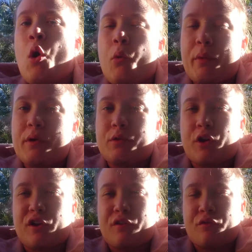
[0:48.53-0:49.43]
we'll
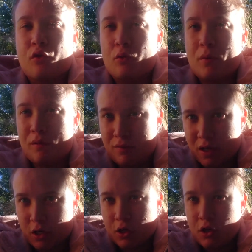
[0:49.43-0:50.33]
know from a
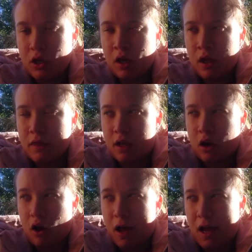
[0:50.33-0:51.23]
video that
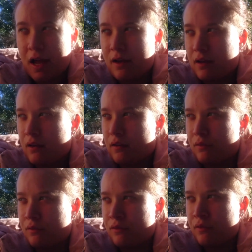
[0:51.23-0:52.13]
I have
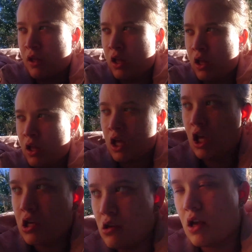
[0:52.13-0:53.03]

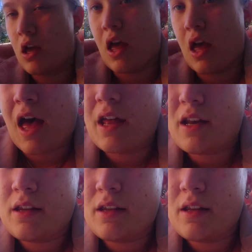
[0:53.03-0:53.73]
had